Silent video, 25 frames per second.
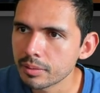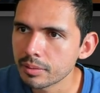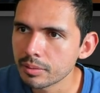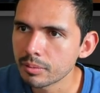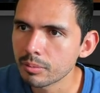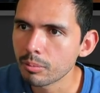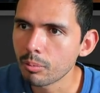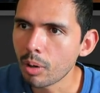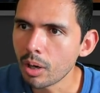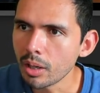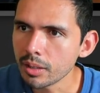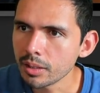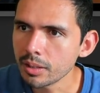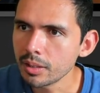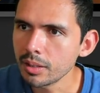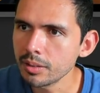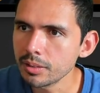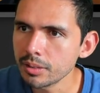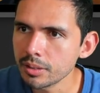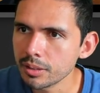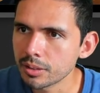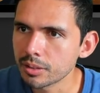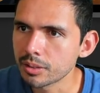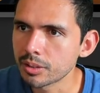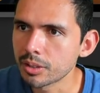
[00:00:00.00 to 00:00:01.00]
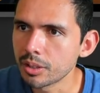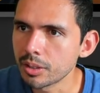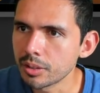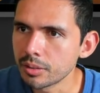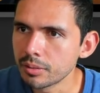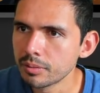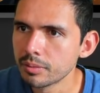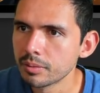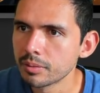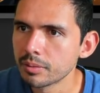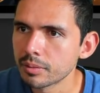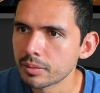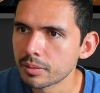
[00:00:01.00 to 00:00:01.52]
Watercolor is good.
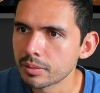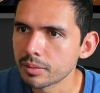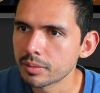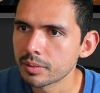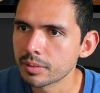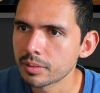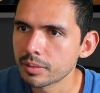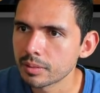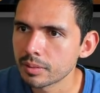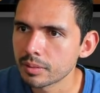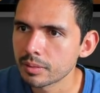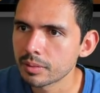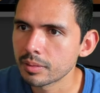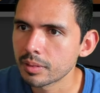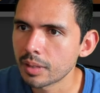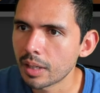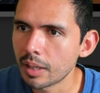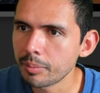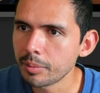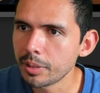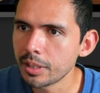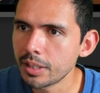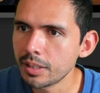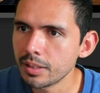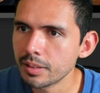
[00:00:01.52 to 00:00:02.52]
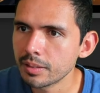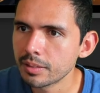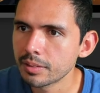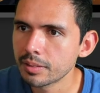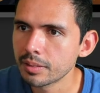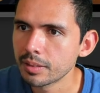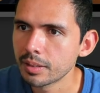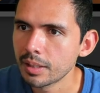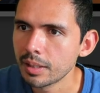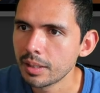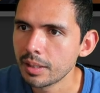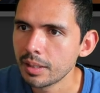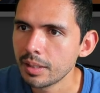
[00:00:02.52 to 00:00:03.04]
I mean,
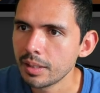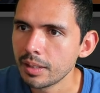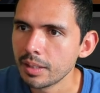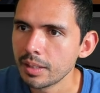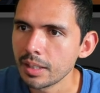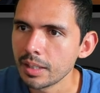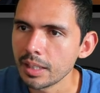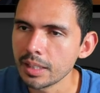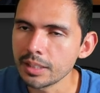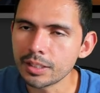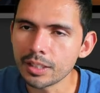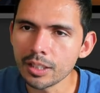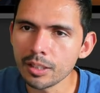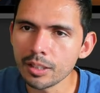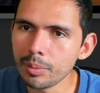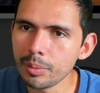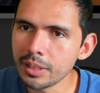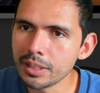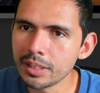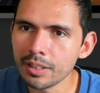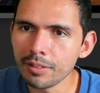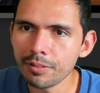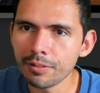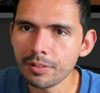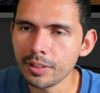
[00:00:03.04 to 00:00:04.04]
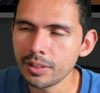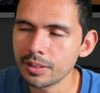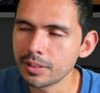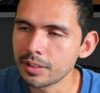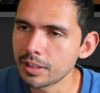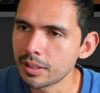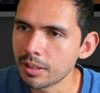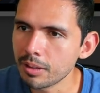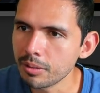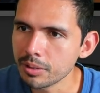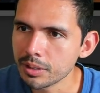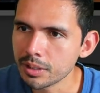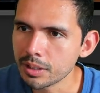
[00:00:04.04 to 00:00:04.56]
it's going to be different, you
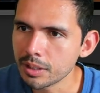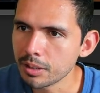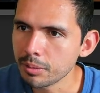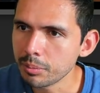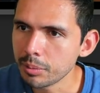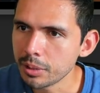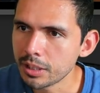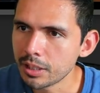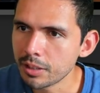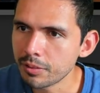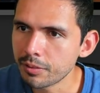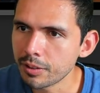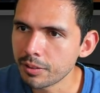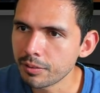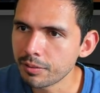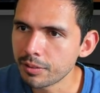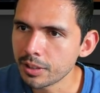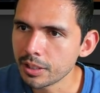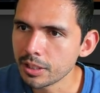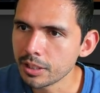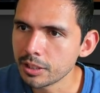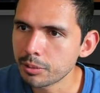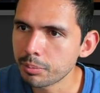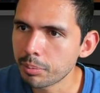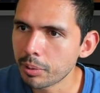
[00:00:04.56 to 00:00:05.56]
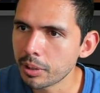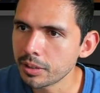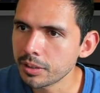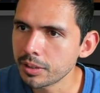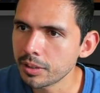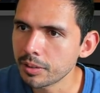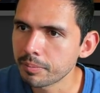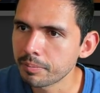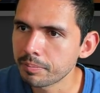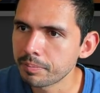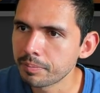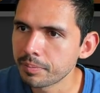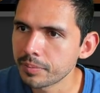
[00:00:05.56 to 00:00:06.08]
know? It's going to be different for each
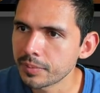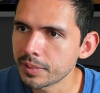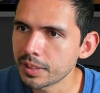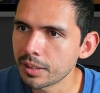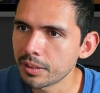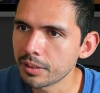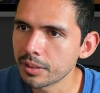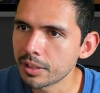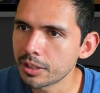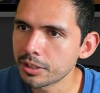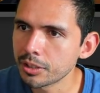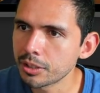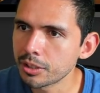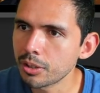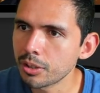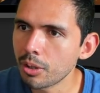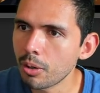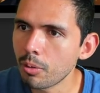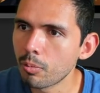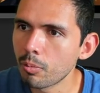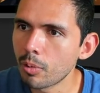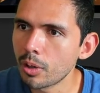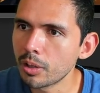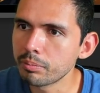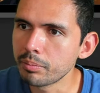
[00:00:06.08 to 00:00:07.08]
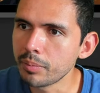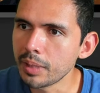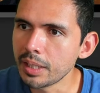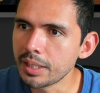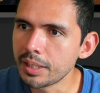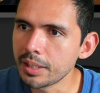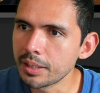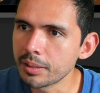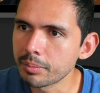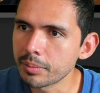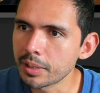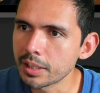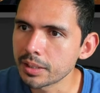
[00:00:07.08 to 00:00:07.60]
person. You know, there's no one
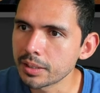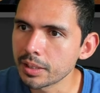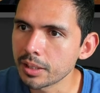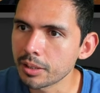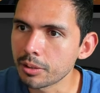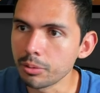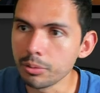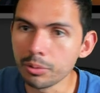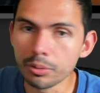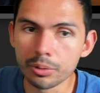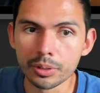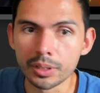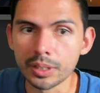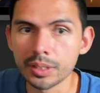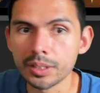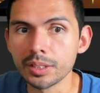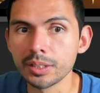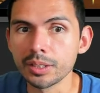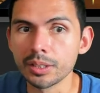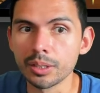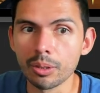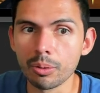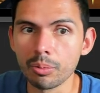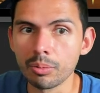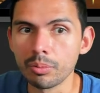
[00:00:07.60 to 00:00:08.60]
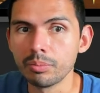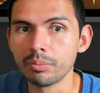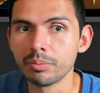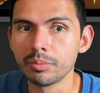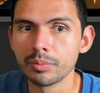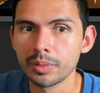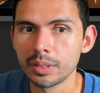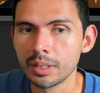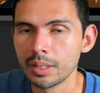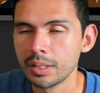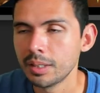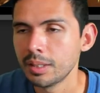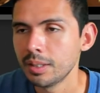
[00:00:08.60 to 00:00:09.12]
medium that's like, ooh, this is the
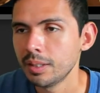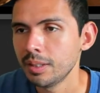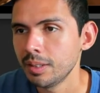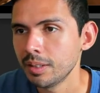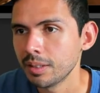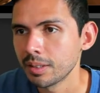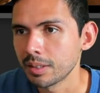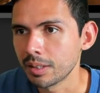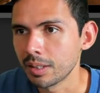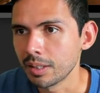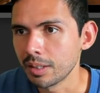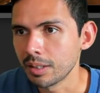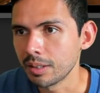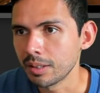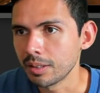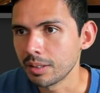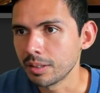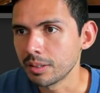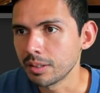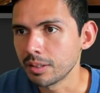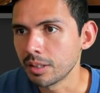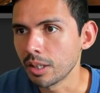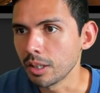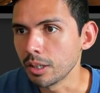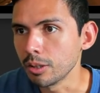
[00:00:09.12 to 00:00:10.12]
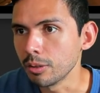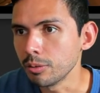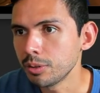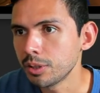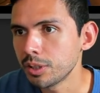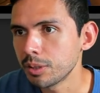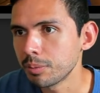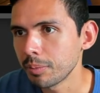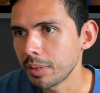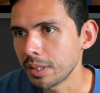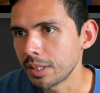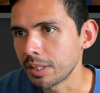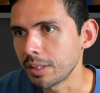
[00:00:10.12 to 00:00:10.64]

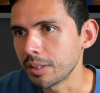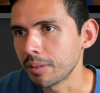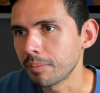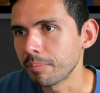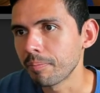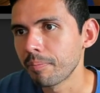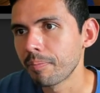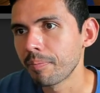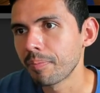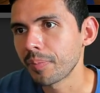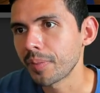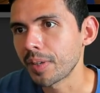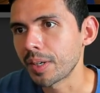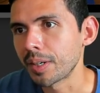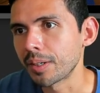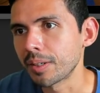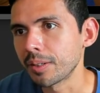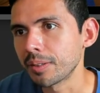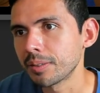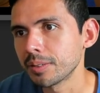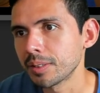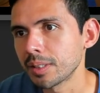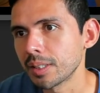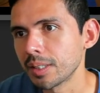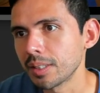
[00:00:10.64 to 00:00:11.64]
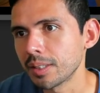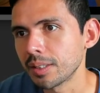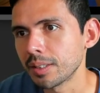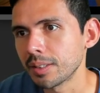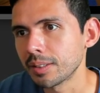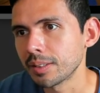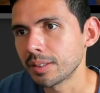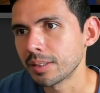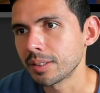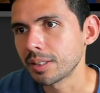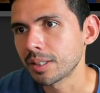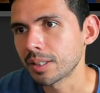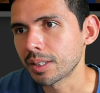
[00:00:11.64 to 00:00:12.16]
loose medium, you know?
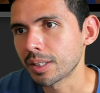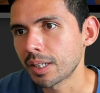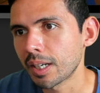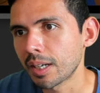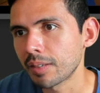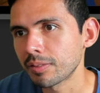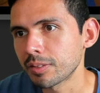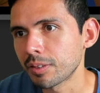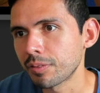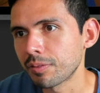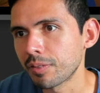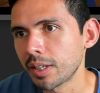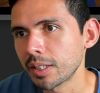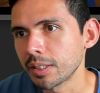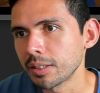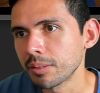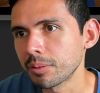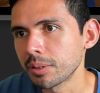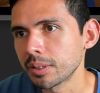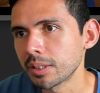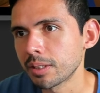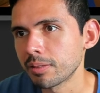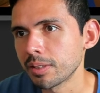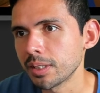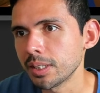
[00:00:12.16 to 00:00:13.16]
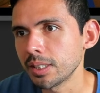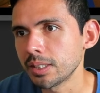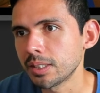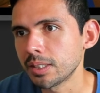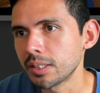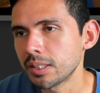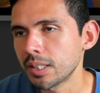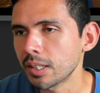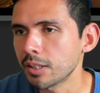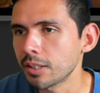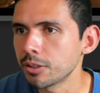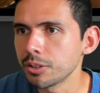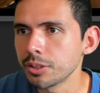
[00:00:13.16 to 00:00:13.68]
You're going to have to find the one that really
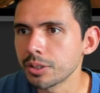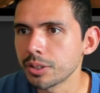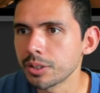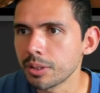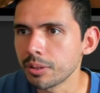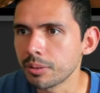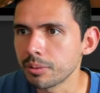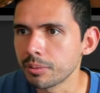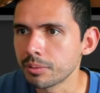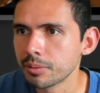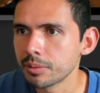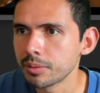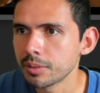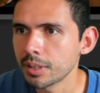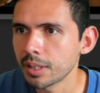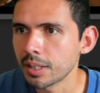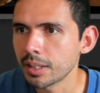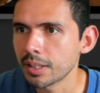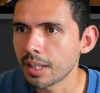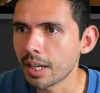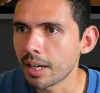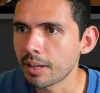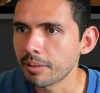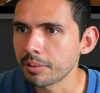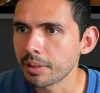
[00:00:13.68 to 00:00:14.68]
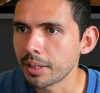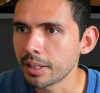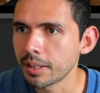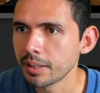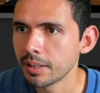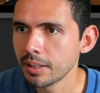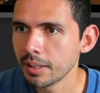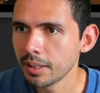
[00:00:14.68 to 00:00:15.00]
tickles you in that way.